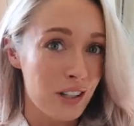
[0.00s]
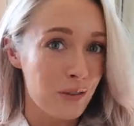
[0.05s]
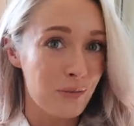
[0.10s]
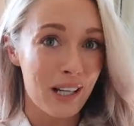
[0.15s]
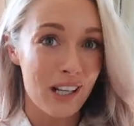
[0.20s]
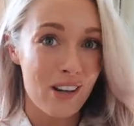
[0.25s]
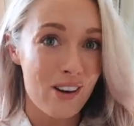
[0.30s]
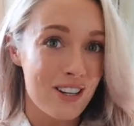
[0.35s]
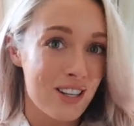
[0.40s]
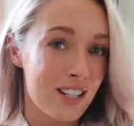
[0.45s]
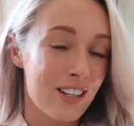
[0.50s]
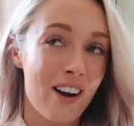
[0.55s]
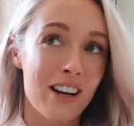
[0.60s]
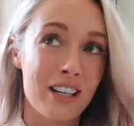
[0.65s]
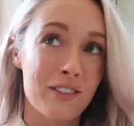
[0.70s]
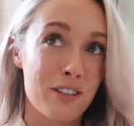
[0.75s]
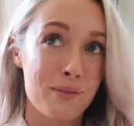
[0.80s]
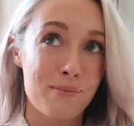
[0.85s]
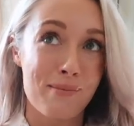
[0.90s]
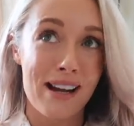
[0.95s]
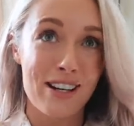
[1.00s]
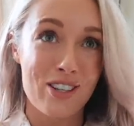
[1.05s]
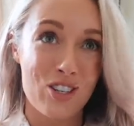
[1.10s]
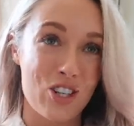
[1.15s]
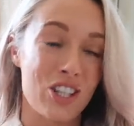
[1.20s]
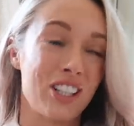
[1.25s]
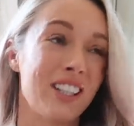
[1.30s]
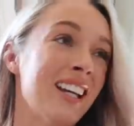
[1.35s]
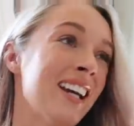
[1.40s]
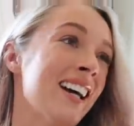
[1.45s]
Oh my god, you can't even
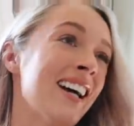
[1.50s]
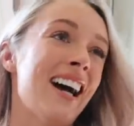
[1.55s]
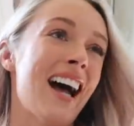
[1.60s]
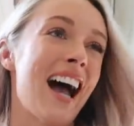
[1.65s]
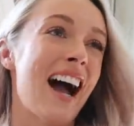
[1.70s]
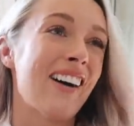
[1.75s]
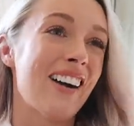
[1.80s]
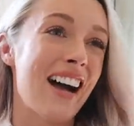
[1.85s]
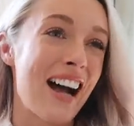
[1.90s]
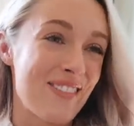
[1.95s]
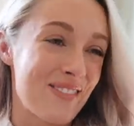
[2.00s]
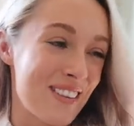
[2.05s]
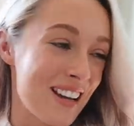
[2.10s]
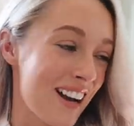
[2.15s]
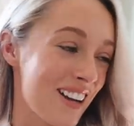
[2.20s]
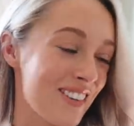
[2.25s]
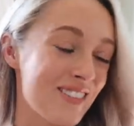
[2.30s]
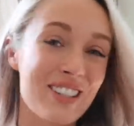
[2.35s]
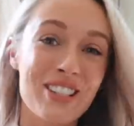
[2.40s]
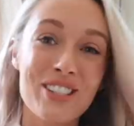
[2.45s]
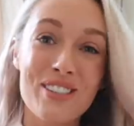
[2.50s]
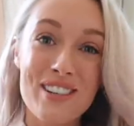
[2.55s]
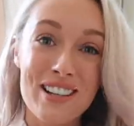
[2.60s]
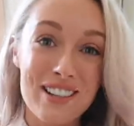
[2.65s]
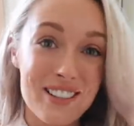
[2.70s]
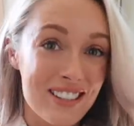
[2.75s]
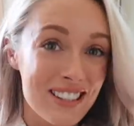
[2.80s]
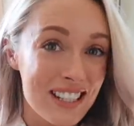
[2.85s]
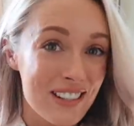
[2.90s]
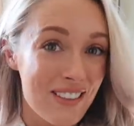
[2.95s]
imagine how happy I was when I
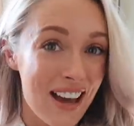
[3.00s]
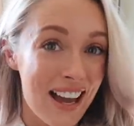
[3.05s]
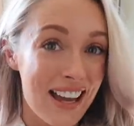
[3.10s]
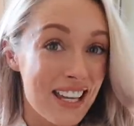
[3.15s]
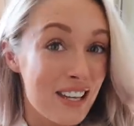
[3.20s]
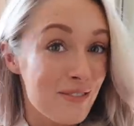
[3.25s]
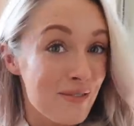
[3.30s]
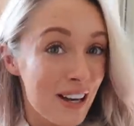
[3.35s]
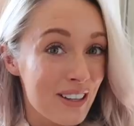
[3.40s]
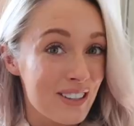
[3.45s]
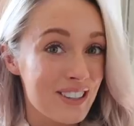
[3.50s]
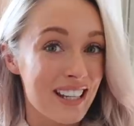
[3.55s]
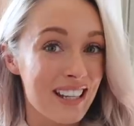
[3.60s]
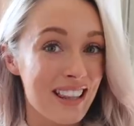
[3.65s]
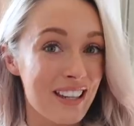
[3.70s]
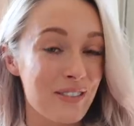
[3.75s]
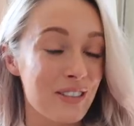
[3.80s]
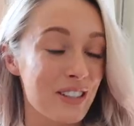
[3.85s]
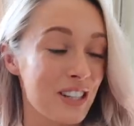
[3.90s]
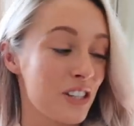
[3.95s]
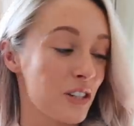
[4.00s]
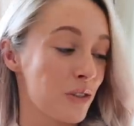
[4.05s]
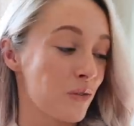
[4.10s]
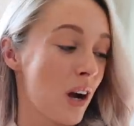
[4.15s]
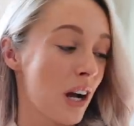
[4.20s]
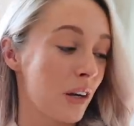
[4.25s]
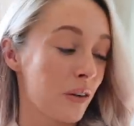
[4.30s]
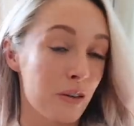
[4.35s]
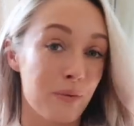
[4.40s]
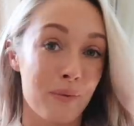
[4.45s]
received that email saying they wanted to
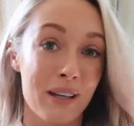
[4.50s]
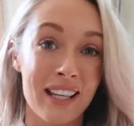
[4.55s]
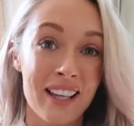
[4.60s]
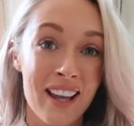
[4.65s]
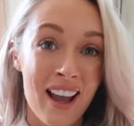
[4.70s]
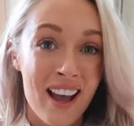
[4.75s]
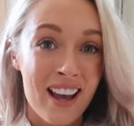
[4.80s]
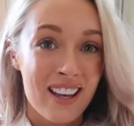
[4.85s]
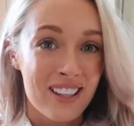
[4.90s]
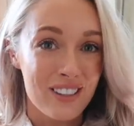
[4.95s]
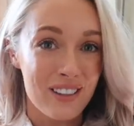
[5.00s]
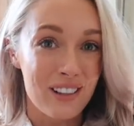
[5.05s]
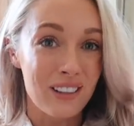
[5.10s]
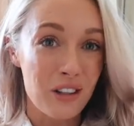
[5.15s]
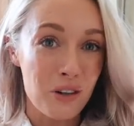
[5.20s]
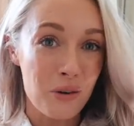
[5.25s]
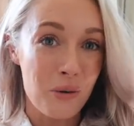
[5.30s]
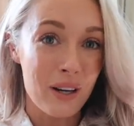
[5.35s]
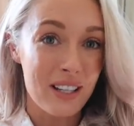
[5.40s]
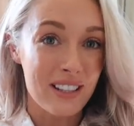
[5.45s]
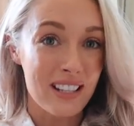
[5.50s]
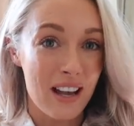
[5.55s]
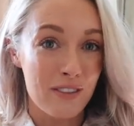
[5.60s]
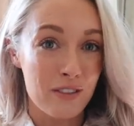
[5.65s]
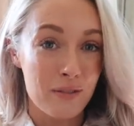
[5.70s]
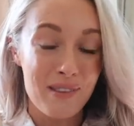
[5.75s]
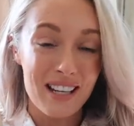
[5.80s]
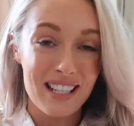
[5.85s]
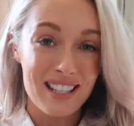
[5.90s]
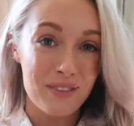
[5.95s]
work with me, so I'll always have
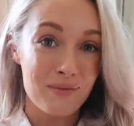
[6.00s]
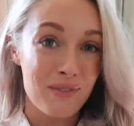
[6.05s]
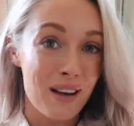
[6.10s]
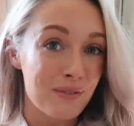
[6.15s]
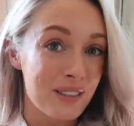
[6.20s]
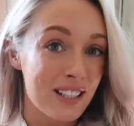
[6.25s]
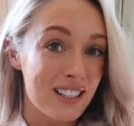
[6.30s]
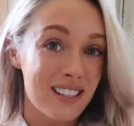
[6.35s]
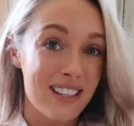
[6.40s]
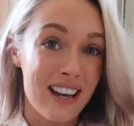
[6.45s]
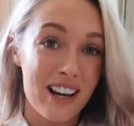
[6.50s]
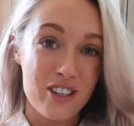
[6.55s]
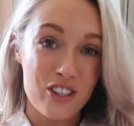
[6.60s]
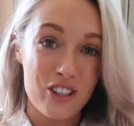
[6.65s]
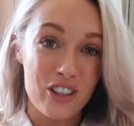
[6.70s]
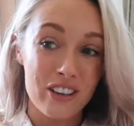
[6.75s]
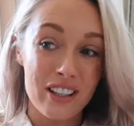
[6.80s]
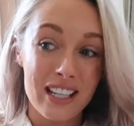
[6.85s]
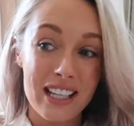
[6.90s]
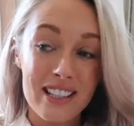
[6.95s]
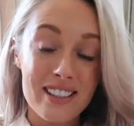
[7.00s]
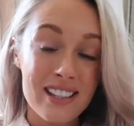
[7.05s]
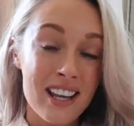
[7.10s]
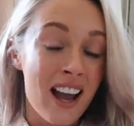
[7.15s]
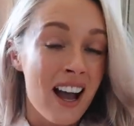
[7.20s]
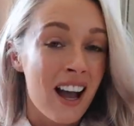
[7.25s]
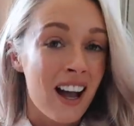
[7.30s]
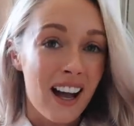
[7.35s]
amazing memories attached to these.